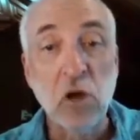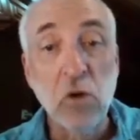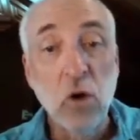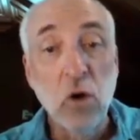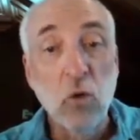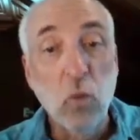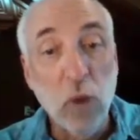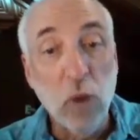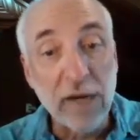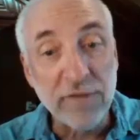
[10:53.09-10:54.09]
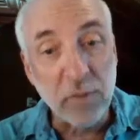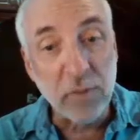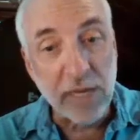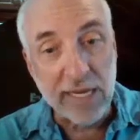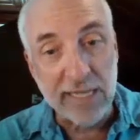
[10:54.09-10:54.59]
So
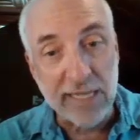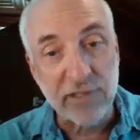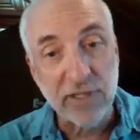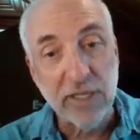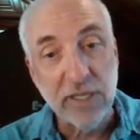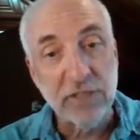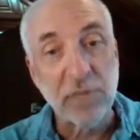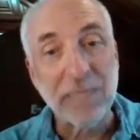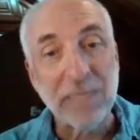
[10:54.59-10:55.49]
one of the p's